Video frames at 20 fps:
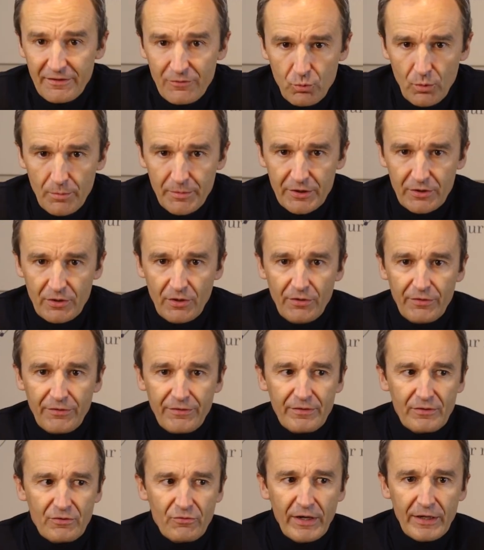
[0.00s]
this woman
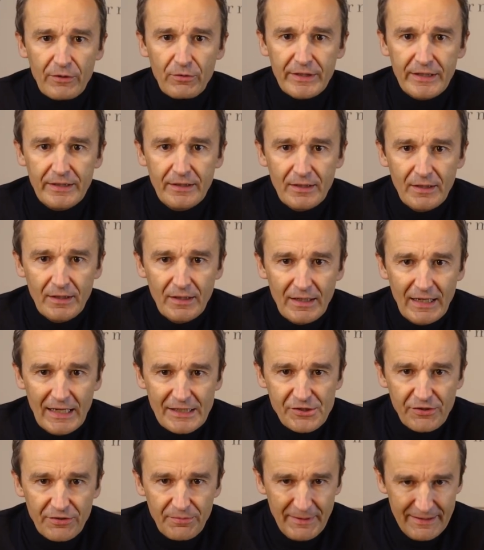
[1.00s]
goes, "Gregory,
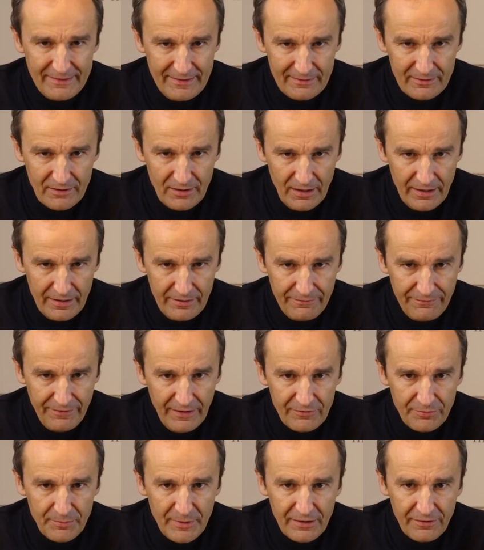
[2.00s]
I just met that guy
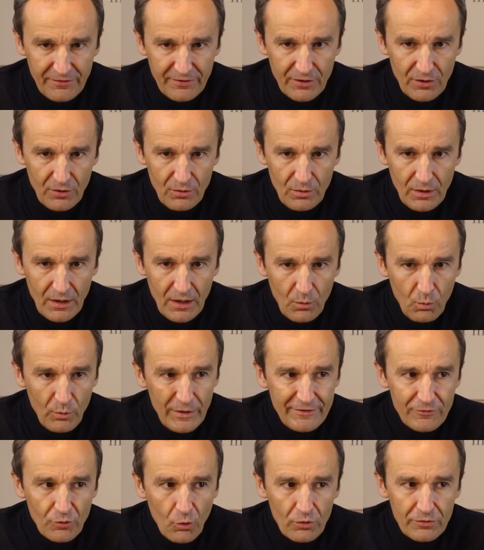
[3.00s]
5 minutes ago.
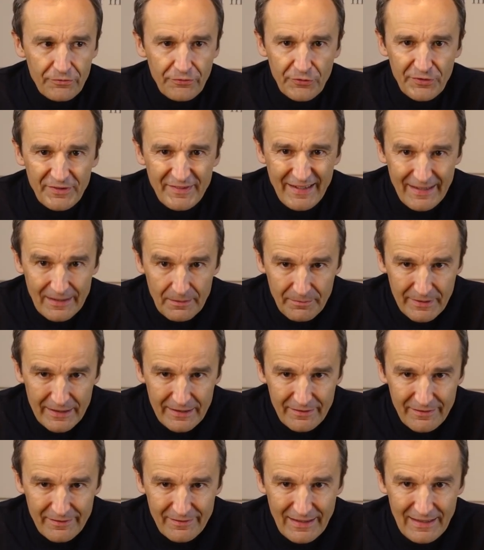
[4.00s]
We talked for 10
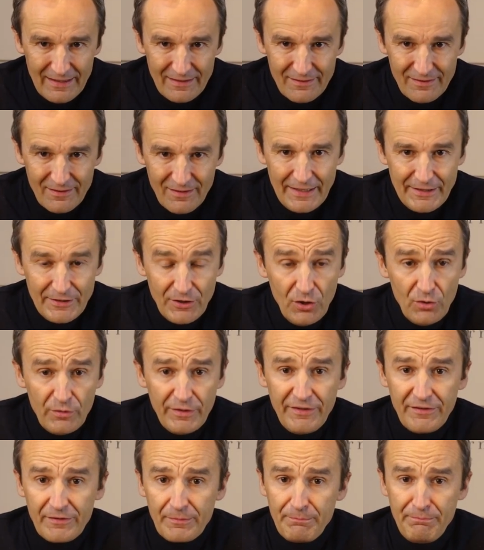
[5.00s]
minutes and I know
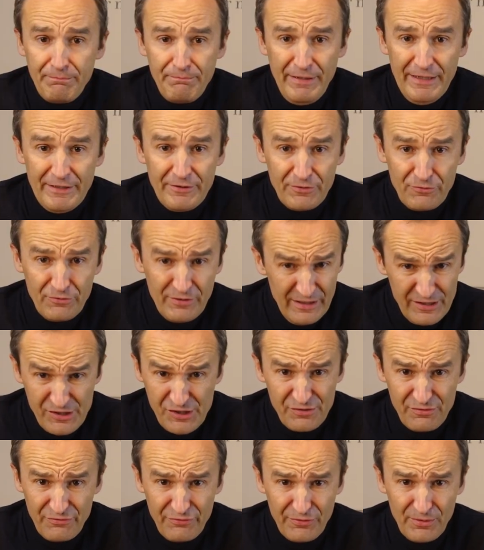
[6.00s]
he's a
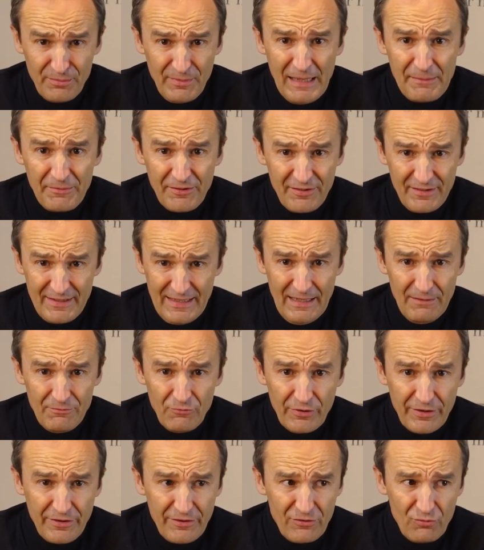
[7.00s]
pediatrician from
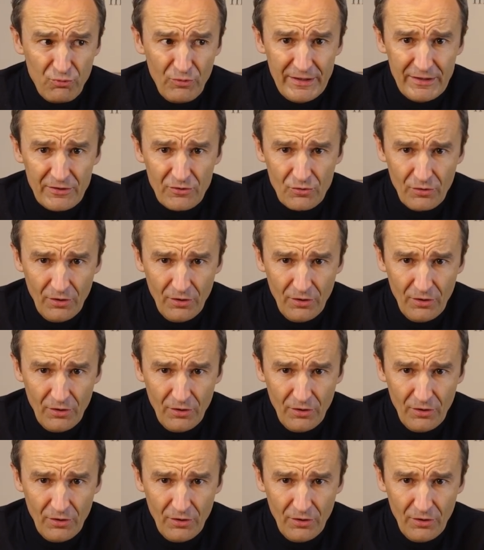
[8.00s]
Amsterdam with twin